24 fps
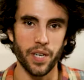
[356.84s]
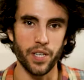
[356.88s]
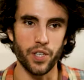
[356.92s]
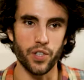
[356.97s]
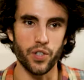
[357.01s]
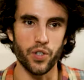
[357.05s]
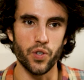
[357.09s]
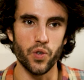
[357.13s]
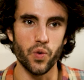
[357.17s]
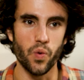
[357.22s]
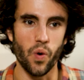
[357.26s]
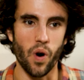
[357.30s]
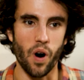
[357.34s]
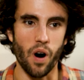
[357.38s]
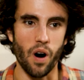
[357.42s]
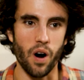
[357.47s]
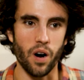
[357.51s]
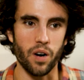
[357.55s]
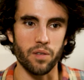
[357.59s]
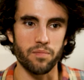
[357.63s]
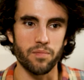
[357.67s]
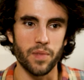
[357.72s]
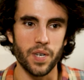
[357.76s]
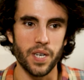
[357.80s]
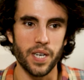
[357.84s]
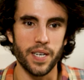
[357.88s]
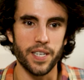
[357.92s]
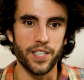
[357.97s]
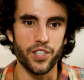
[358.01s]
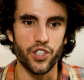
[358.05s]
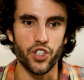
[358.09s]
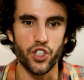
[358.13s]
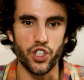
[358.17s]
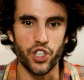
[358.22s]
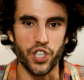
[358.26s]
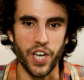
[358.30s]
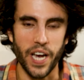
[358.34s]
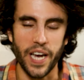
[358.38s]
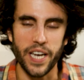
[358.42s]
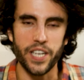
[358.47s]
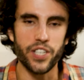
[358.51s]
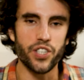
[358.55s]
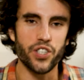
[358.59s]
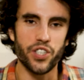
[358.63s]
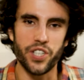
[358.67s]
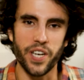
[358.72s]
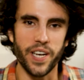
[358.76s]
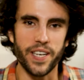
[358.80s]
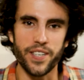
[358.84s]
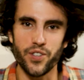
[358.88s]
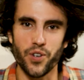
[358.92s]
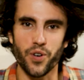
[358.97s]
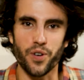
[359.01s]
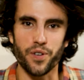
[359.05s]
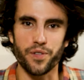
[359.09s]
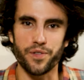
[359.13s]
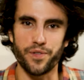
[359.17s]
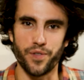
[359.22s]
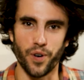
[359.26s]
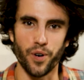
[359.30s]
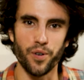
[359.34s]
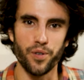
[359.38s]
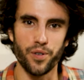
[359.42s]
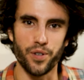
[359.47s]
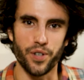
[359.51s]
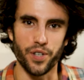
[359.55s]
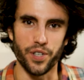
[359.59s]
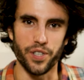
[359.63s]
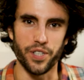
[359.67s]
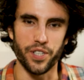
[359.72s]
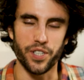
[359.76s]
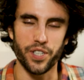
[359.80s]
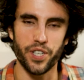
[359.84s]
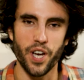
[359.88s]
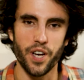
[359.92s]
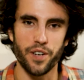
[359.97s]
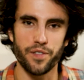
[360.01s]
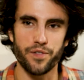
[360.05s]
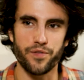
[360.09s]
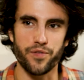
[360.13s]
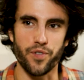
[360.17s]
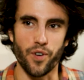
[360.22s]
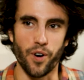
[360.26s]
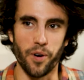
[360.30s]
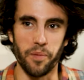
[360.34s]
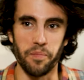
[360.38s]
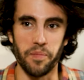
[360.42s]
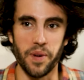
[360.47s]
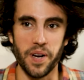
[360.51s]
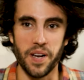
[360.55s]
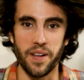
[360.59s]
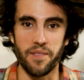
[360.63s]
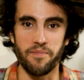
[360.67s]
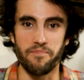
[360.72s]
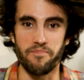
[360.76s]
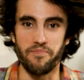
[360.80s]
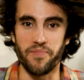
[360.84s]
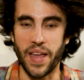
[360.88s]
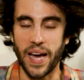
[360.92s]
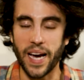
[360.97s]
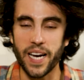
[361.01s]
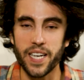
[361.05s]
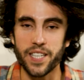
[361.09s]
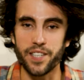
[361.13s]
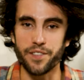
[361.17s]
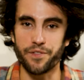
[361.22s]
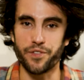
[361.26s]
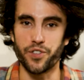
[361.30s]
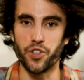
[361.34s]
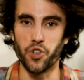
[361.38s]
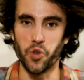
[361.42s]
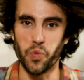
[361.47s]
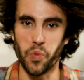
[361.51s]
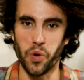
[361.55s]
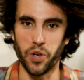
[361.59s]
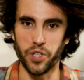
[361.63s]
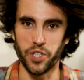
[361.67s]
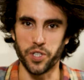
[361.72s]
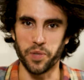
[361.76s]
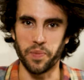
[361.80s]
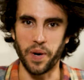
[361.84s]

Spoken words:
you are changing your focus from negative viewpoints